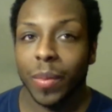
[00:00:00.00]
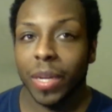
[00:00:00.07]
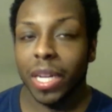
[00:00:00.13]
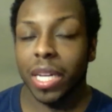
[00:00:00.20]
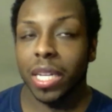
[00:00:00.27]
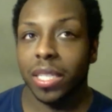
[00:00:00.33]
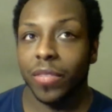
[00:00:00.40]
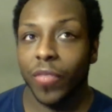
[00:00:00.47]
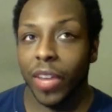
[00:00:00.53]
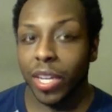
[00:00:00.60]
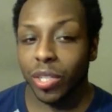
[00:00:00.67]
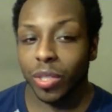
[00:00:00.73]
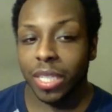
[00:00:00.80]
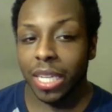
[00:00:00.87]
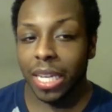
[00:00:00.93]
because
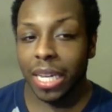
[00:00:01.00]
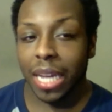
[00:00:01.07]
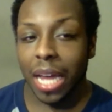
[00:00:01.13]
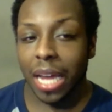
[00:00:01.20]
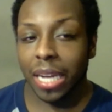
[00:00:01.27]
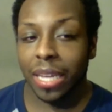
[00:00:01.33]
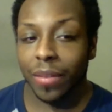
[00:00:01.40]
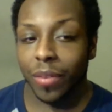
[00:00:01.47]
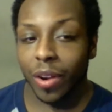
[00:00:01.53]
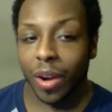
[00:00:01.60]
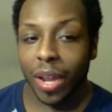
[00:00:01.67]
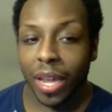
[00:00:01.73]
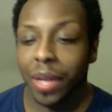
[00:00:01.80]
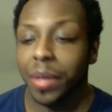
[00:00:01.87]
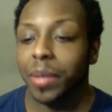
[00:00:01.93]
Phaedra did kind of give her
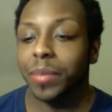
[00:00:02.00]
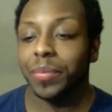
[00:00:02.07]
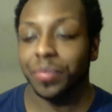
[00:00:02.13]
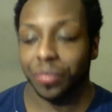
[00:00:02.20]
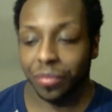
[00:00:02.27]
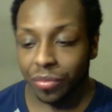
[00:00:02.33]
hell